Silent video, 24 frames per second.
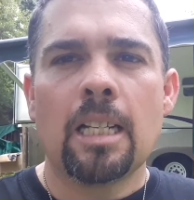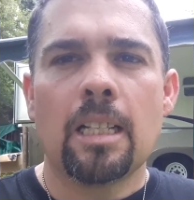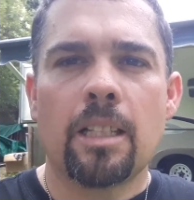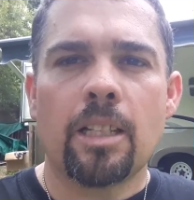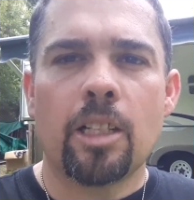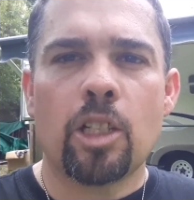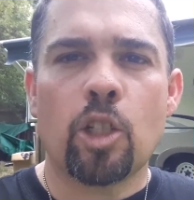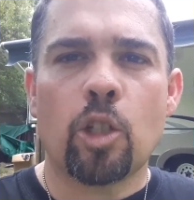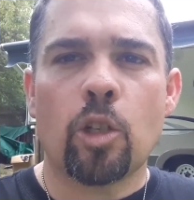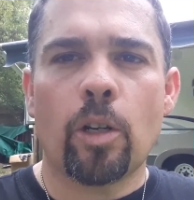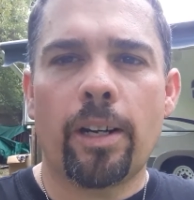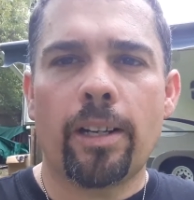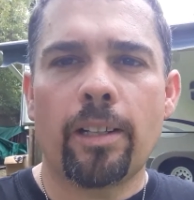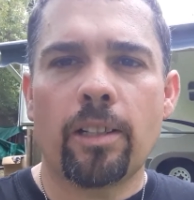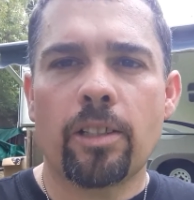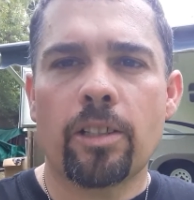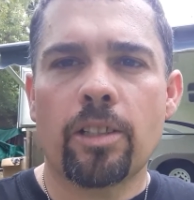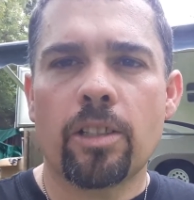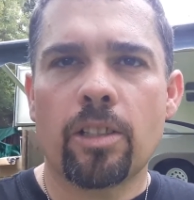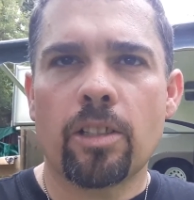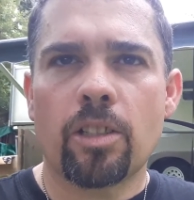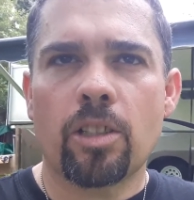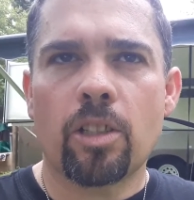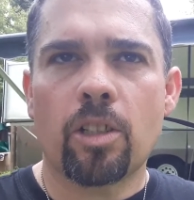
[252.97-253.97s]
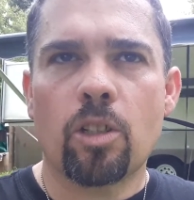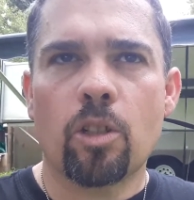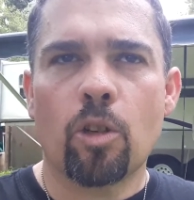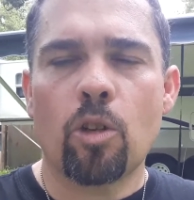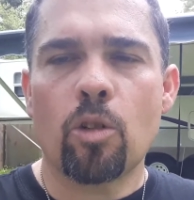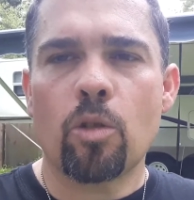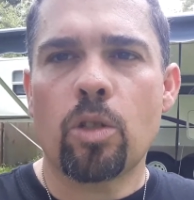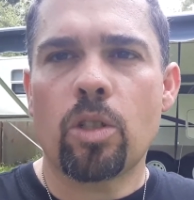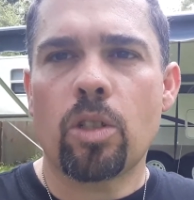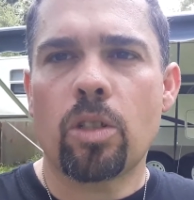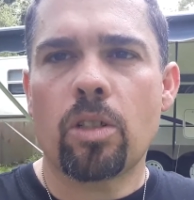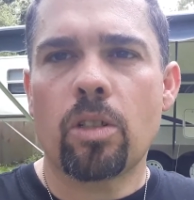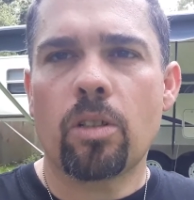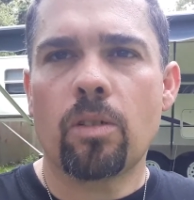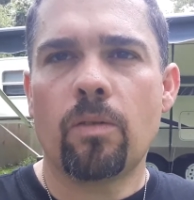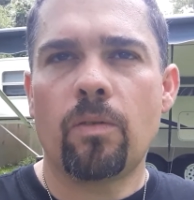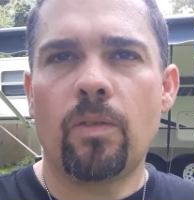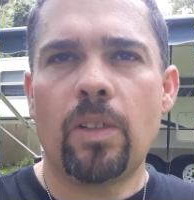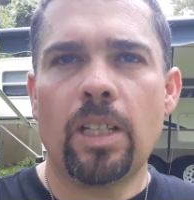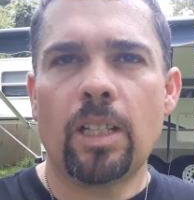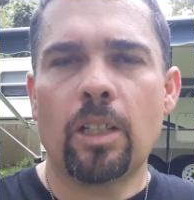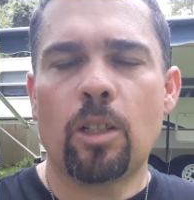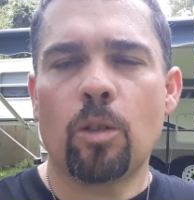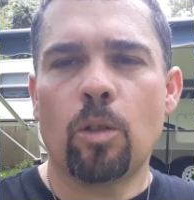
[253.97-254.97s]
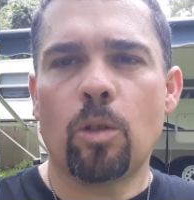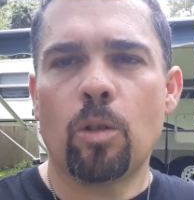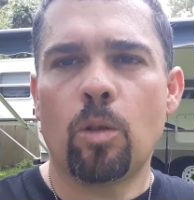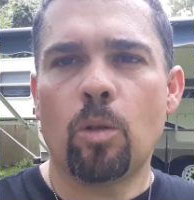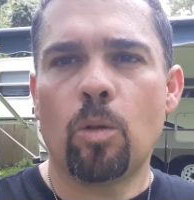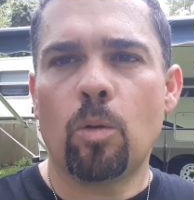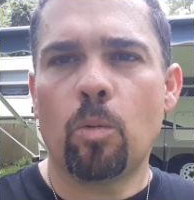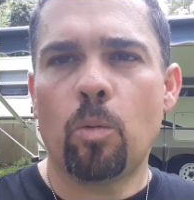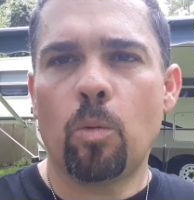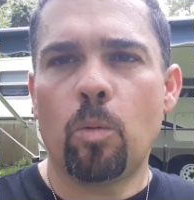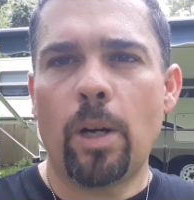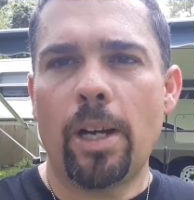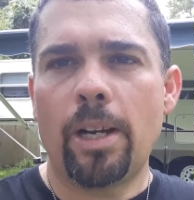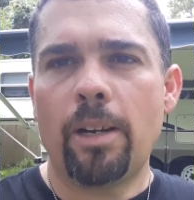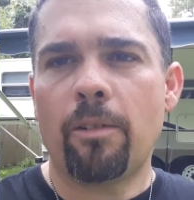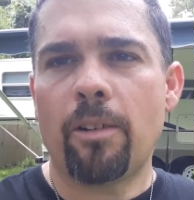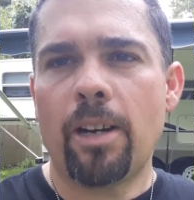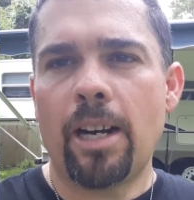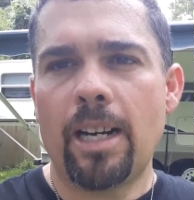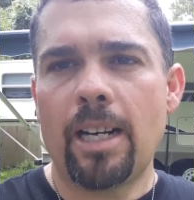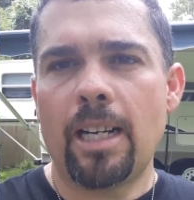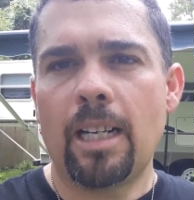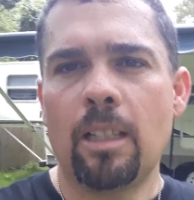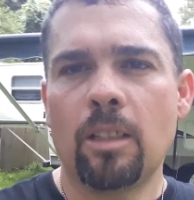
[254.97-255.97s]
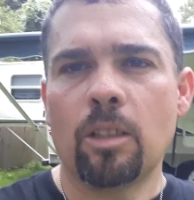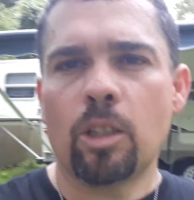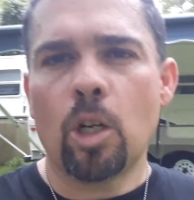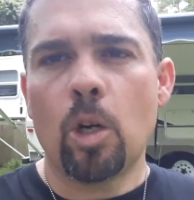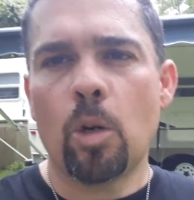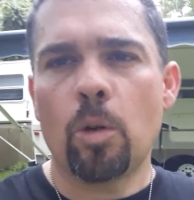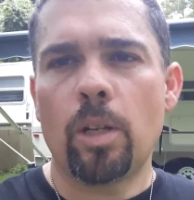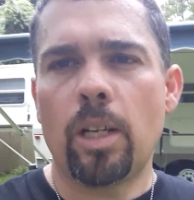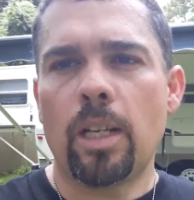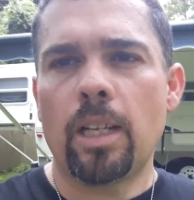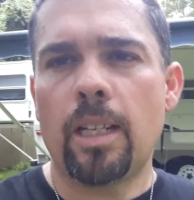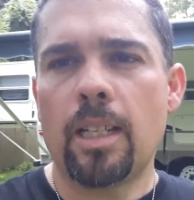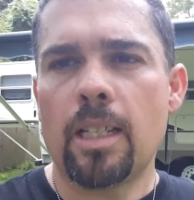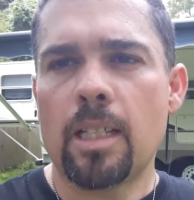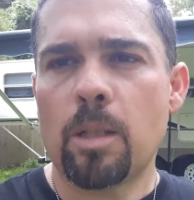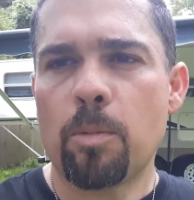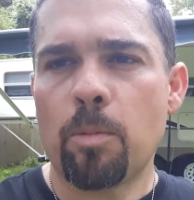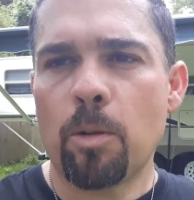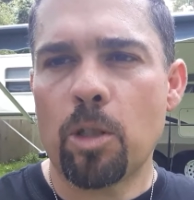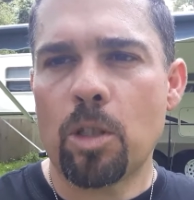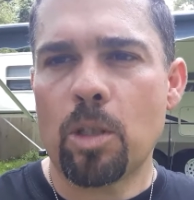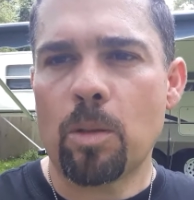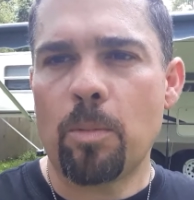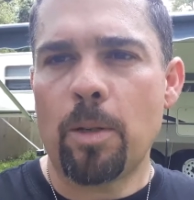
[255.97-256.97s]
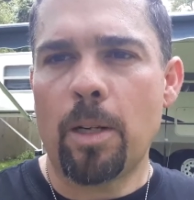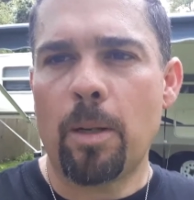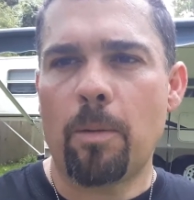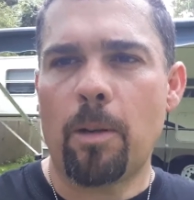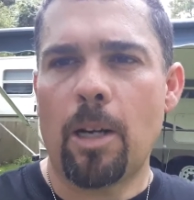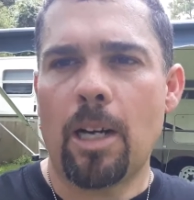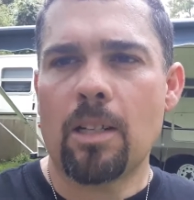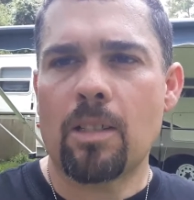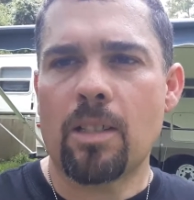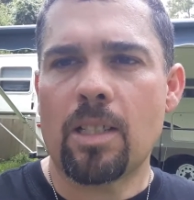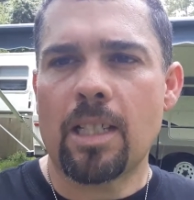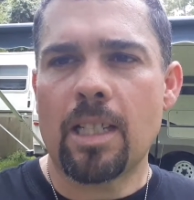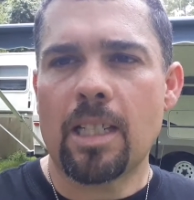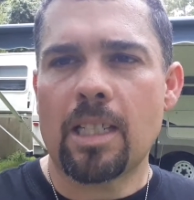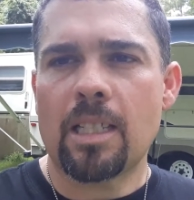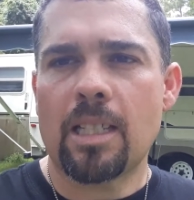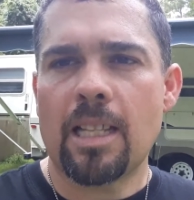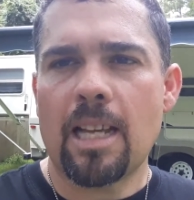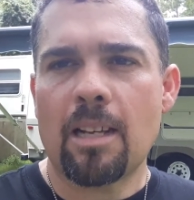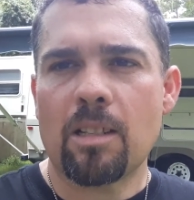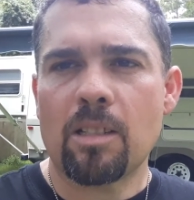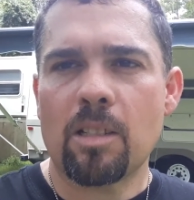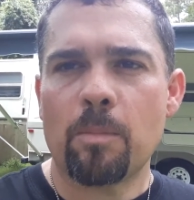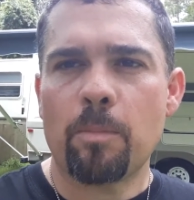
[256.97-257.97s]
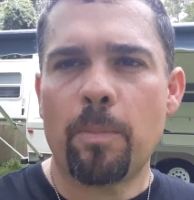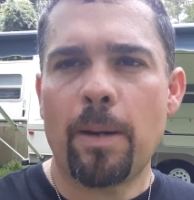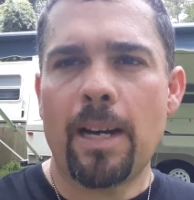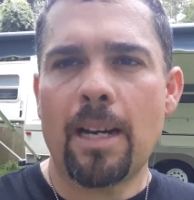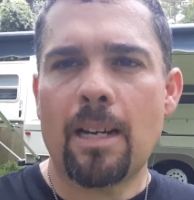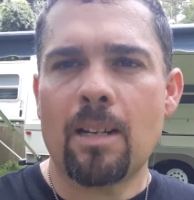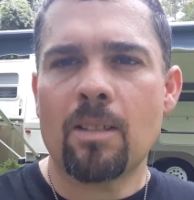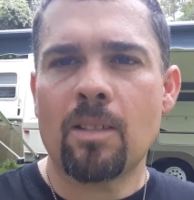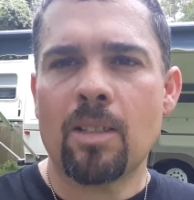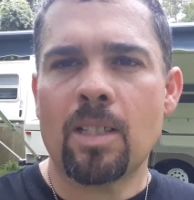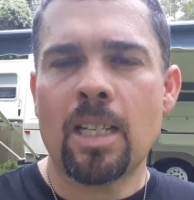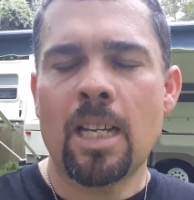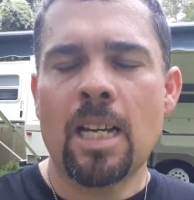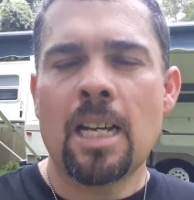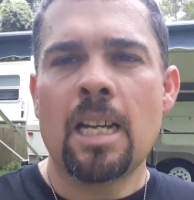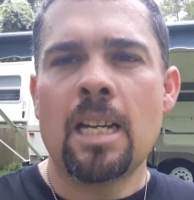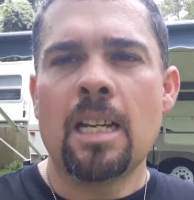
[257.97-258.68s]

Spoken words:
This trailer's gross vehicle weight rating loaded is supposed to be around 6,000 pounds,